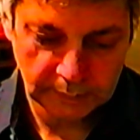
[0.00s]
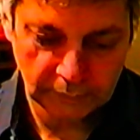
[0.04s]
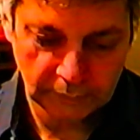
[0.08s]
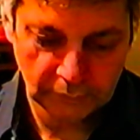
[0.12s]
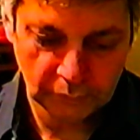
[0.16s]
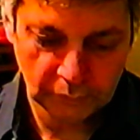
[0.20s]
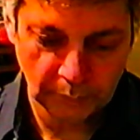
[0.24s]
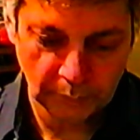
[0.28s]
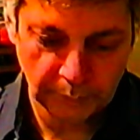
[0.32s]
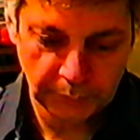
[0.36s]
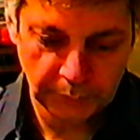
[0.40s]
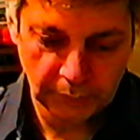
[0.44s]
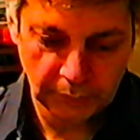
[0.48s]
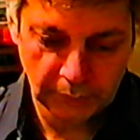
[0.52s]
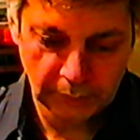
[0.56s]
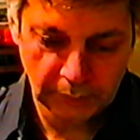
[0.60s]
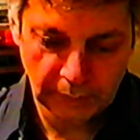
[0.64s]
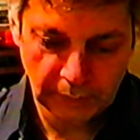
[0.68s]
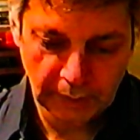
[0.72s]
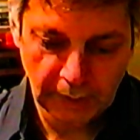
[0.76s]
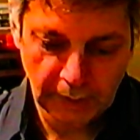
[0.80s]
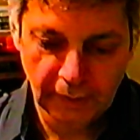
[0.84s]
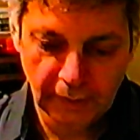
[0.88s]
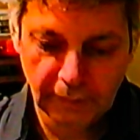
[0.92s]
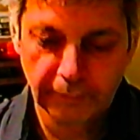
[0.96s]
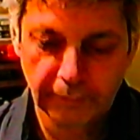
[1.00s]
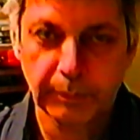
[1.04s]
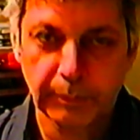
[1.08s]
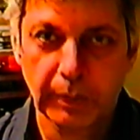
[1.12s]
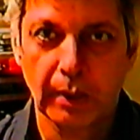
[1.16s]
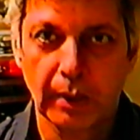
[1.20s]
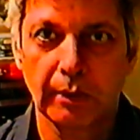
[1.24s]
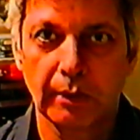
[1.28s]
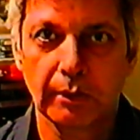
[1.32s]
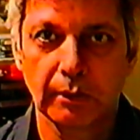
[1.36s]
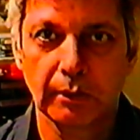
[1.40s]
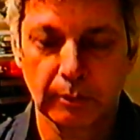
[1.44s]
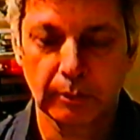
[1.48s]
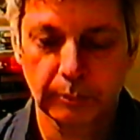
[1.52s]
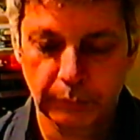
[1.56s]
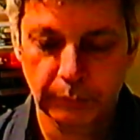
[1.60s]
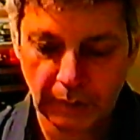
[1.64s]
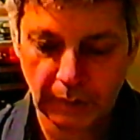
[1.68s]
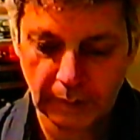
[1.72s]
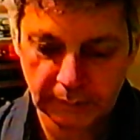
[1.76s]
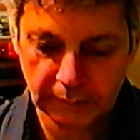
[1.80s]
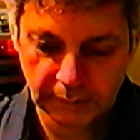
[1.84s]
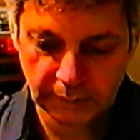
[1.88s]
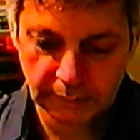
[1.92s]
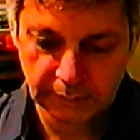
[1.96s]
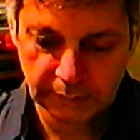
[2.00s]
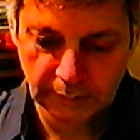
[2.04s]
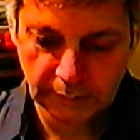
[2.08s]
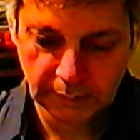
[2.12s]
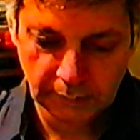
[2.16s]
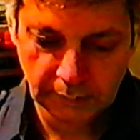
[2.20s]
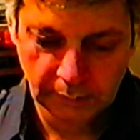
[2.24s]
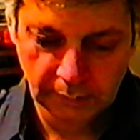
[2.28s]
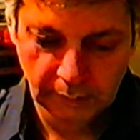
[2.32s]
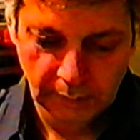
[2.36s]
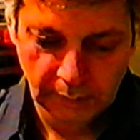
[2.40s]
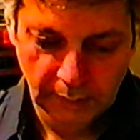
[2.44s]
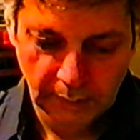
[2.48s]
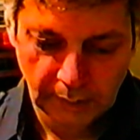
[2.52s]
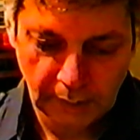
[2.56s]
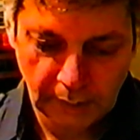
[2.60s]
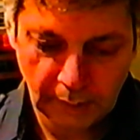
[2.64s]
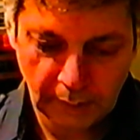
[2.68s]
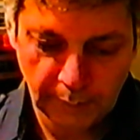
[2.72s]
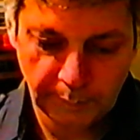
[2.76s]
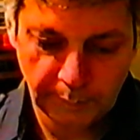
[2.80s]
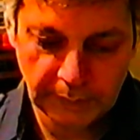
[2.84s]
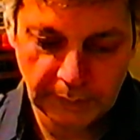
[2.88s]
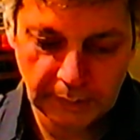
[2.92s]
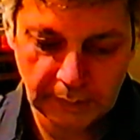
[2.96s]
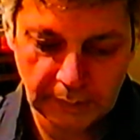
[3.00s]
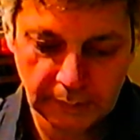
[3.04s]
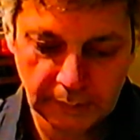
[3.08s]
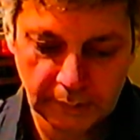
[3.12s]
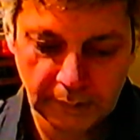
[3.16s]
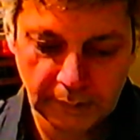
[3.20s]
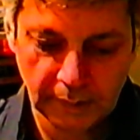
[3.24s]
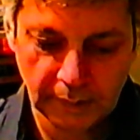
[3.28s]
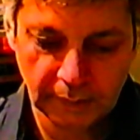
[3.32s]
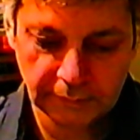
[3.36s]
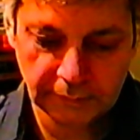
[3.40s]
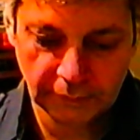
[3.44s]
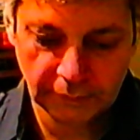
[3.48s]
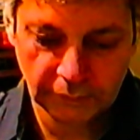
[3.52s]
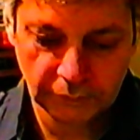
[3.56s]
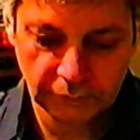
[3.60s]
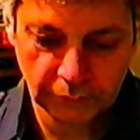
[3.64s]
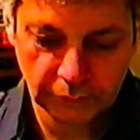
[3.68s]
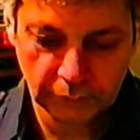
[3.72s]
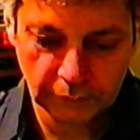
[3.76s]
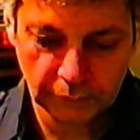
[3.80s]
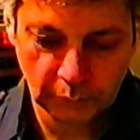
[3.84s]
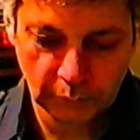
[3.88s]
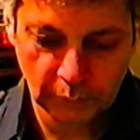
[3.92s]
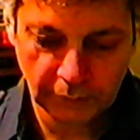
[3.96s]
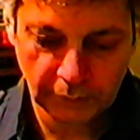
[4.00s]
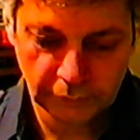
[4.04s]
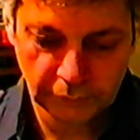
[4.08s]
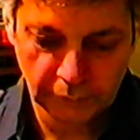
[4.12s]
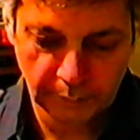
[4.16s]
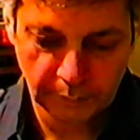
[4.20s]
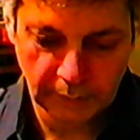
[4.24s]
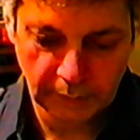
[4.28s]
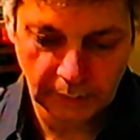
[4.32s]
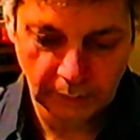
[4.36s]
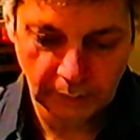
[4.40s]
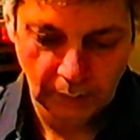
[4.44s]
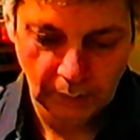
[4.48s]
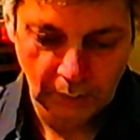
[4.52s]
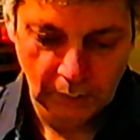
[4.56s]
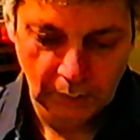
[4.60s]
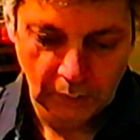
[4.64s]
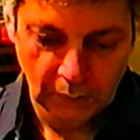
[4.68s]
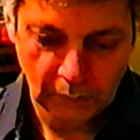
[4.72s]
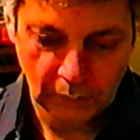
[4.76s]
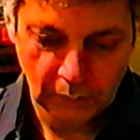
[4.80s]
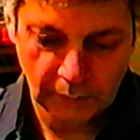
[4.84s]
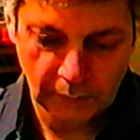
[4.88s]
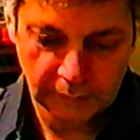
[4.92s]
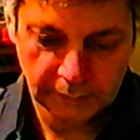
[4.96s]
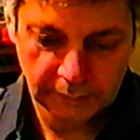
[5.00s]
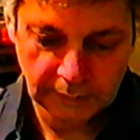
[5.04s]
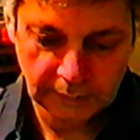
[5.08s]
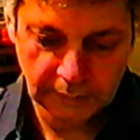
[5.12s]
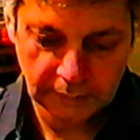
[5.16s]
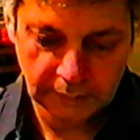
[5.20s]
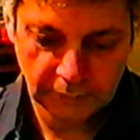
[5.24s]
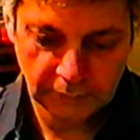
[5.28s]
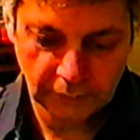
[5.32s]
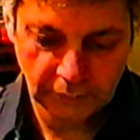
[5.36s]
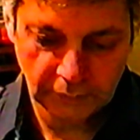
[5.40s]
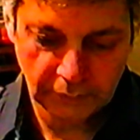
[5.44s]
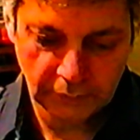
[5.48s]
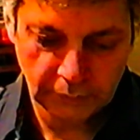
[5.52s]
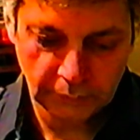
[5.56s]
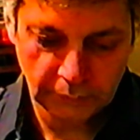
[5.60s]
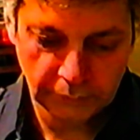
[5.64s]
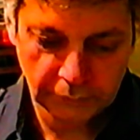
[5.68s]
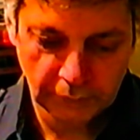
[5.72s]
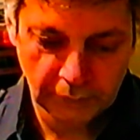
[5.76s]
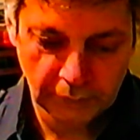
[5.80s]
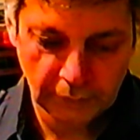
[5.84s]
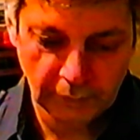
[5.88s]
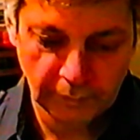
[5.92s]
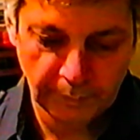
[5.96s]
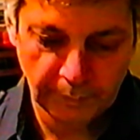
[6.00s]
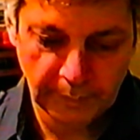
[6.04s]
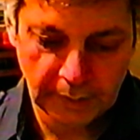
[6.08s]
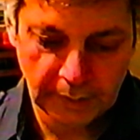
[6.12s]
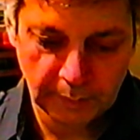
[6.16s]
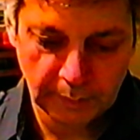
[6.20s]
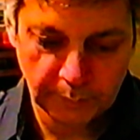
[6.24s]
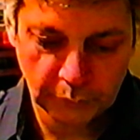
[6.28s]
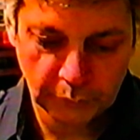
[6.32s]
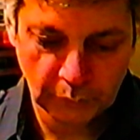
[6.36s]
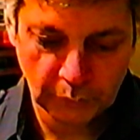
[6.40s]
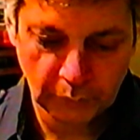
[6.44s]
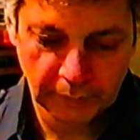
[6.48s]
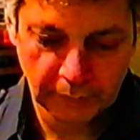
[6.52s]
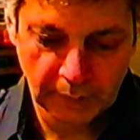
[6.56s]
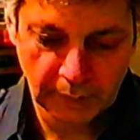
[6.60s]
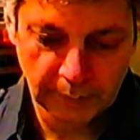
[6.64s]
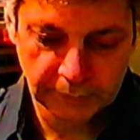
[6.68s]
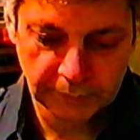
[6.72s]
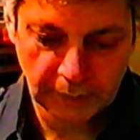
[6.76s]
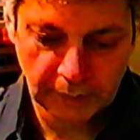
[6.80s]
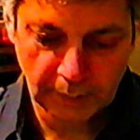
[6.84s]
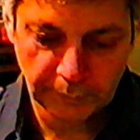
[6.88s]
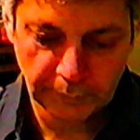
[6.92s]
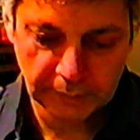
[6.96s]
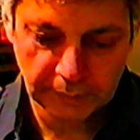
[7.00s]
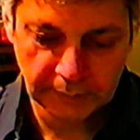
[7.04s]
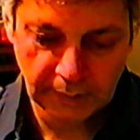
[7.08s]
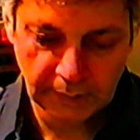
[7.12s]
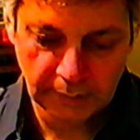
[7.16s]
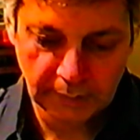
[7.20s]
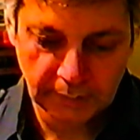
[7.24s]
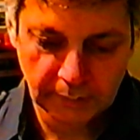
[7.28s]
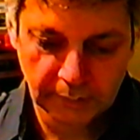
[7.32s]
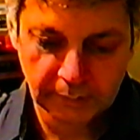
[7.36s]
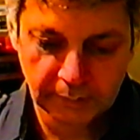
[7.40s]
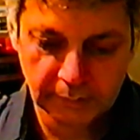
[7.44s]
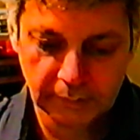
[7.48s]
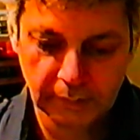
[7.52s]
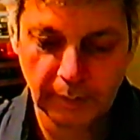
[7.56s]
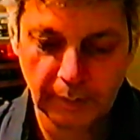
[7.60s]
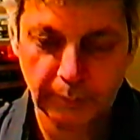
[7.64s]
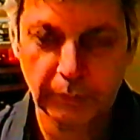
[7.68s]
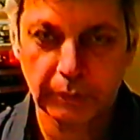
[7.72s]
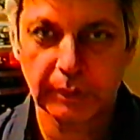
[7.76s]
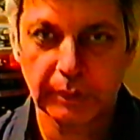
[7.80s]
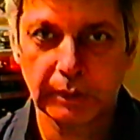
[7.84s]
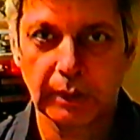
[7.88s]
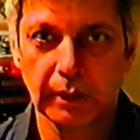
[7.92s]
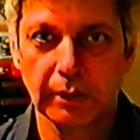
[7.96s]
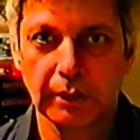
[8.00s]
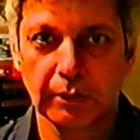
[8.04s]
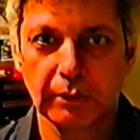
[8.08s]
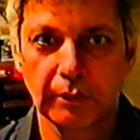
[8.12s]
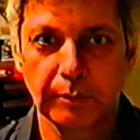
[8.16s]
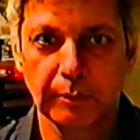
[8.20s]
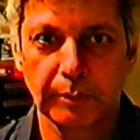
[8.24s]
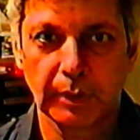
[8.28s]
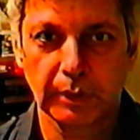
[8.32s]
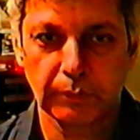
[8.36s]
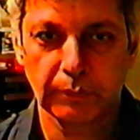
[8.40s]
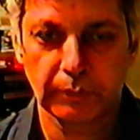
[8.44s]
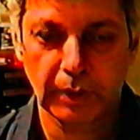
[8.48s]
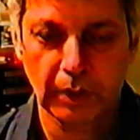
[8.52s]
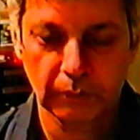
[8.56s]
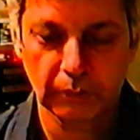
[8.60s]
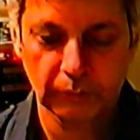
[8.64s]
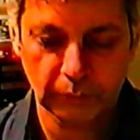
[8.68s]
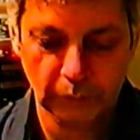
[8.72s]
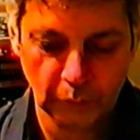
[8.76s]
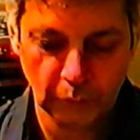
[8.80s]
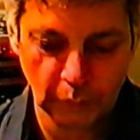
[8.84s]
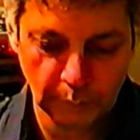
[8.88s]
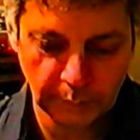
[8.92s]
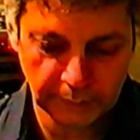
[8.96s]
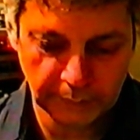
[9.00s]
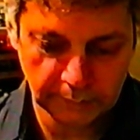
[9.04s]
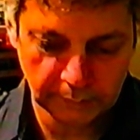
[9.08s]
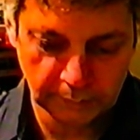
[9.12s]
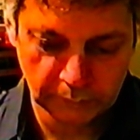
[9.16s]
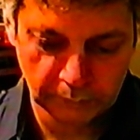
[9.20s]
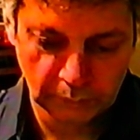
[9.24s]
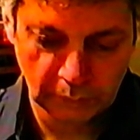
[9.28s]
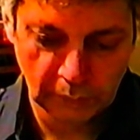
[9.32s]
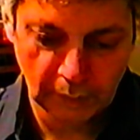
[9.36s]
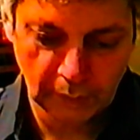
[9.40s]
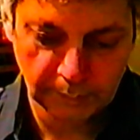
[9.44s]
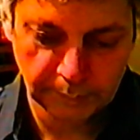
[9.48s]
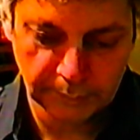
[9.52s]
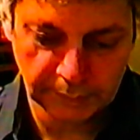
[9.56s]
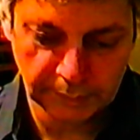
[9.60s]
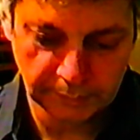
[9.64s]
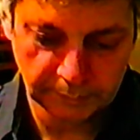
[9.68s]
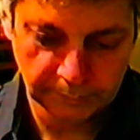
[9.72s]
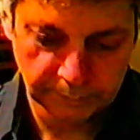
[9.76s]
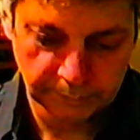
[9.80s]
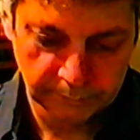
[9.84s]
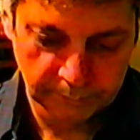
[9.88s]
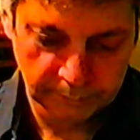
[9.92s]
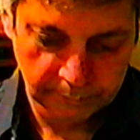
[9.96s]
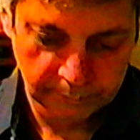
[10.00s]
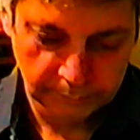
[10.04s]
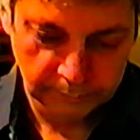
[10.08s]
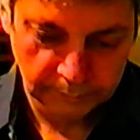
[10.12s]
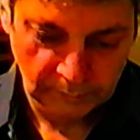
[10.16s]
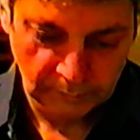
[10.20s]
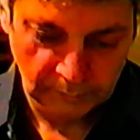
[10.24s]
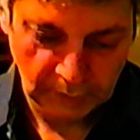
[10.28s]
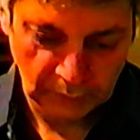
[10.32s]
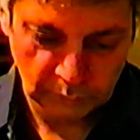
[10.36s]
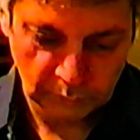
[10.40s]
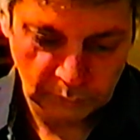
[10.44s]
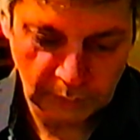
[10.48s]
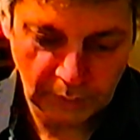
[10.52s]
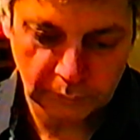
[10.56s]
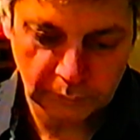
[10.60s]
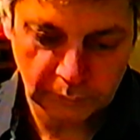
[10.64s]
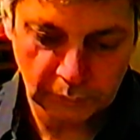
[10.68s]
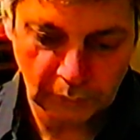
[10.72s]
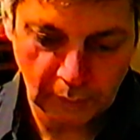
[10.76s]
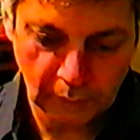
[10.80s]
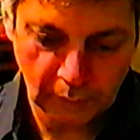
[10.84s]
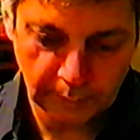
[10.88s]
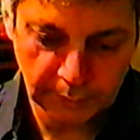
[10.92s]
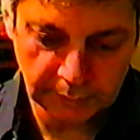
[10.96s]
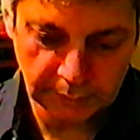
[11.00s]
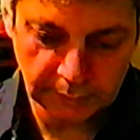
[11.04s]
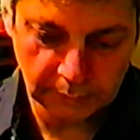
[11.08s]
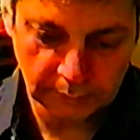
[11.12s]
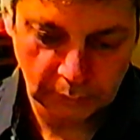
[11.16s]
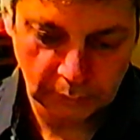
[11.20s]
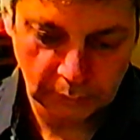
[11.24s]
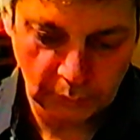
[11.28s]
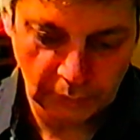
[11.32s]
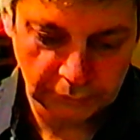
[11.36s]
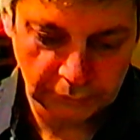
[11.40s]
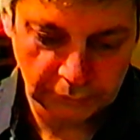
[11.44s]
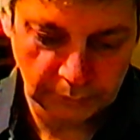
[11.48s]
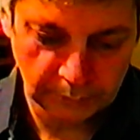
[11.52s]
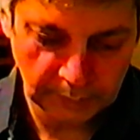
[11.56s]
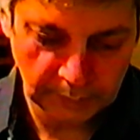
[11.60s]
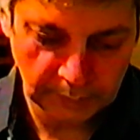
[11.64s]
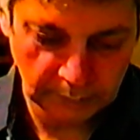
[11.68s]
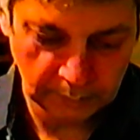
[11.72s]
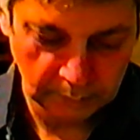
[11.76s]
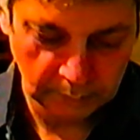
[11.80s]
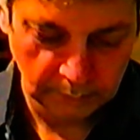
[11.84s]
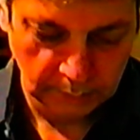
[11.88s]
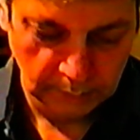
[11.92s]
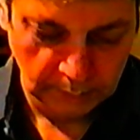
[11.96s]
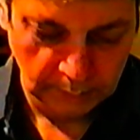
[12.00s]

Does computer have parallel processing ability as it should? Question mark. Or is the execution of many programs simultaneously by round robin? Robin. Round robin? Question mark.